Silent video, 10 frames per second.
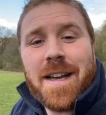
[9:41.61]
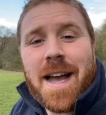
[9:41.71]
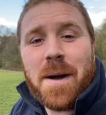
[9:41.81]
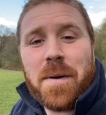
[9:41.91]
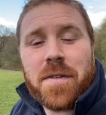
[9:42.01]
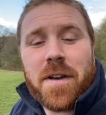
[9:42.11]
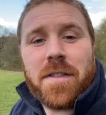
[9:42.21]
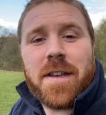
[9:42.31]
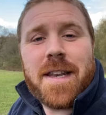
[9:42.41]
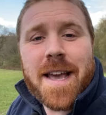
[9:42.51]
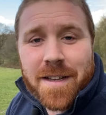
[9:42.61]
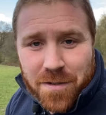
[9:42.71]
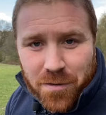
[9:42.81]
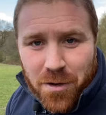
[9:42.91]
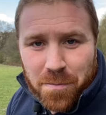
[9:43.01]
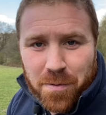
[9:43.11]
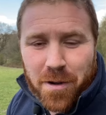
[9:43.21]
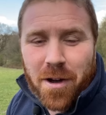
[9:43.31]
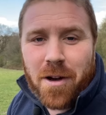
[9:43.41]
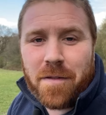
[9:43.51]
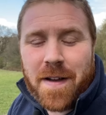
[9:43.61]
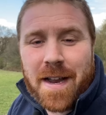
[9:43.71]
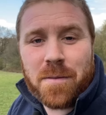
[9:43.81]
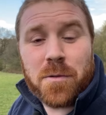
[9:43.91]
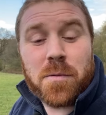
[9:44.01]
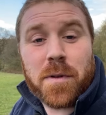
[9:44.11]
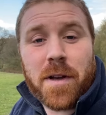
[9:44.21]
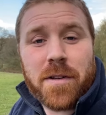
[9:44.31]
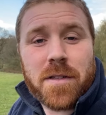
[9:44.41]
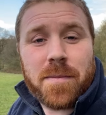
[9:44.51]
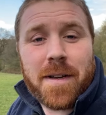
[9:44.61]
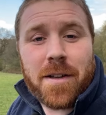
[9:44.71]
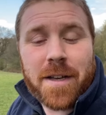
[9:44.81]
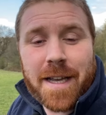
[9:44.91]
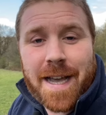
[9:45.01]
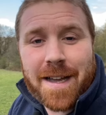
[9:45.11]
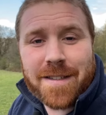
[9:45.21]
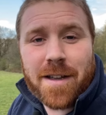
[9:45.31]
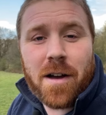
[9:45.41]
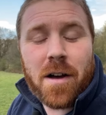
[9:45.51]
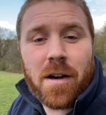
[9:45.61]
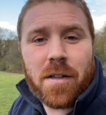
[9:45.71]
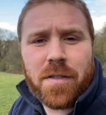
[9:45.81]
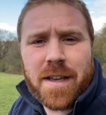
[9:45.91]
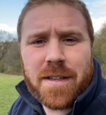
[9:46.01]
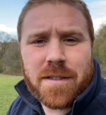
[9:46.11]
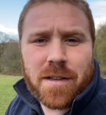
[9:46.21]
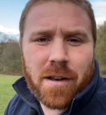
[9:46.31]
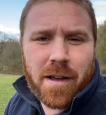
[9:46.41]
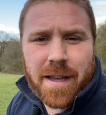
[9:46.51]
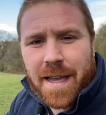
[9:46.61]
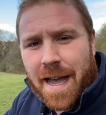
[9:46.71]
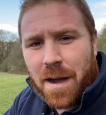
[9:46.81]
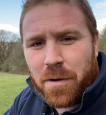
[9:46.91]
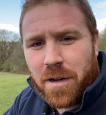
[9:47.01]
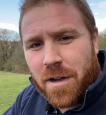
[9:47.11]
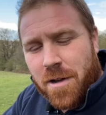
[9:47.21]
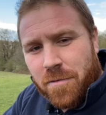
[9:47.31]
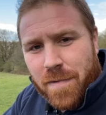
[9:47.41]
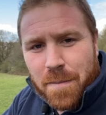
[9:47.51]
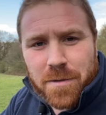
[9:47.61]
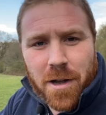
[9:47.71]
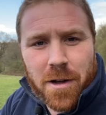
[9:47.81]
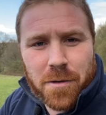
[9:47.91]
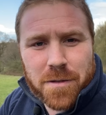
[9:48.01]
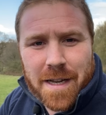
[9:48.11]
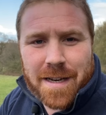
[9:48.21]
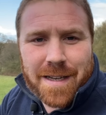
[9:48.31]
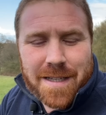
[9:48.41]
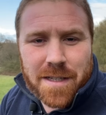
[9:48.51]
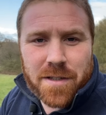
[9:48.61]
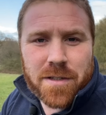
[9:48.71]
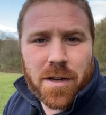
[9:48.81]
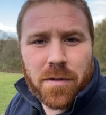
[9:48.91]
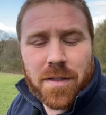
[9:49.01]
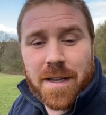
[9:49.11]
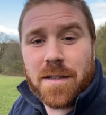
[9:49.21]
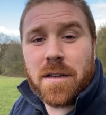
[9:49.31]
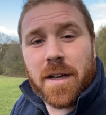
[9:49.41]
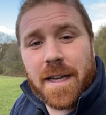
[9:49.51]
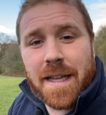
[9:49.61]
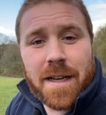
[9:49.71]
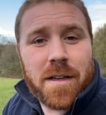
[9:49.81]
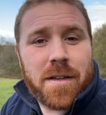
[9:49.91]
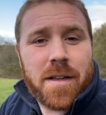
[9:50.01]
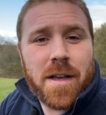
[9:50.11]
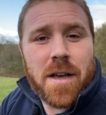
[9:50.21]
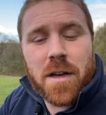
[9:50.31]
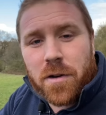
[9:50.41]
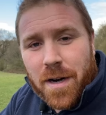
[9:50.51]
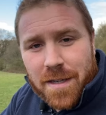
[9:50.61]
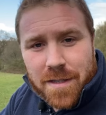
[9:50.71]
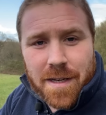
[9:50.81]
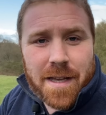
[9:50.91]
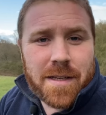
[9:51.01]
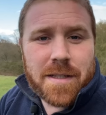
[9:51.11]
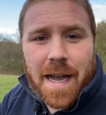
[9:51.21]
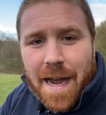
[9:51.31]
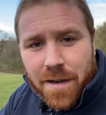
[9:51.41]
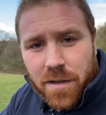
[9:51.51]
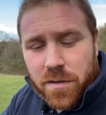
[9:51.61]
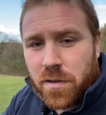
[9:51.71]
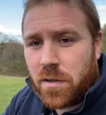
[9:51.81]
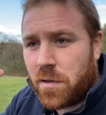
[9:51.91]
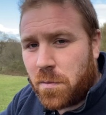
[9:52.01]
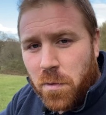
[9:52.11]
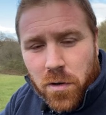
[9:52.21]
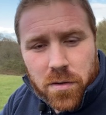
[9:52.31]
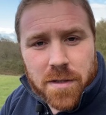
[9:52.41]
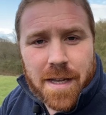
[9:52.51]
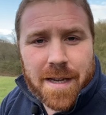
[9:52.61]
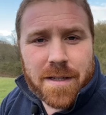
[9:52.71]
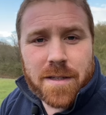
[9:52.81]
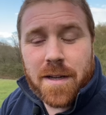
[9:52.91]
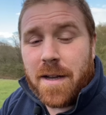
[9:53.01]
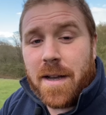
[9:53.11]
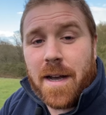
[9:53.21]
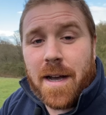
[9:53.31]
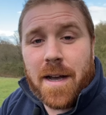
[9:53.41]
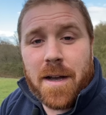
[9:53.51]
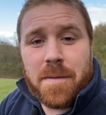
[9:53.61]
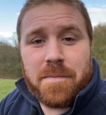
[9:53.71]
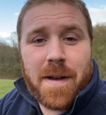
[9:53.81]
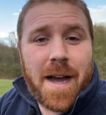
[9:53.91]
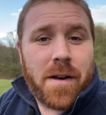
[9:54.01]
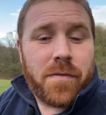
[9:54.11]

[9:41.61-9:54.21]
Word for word: However, the next group of animals we're going to be looking at are things like our reptiles and lizards. So things like in England, grass snakes, adders, smooth snakes, um, and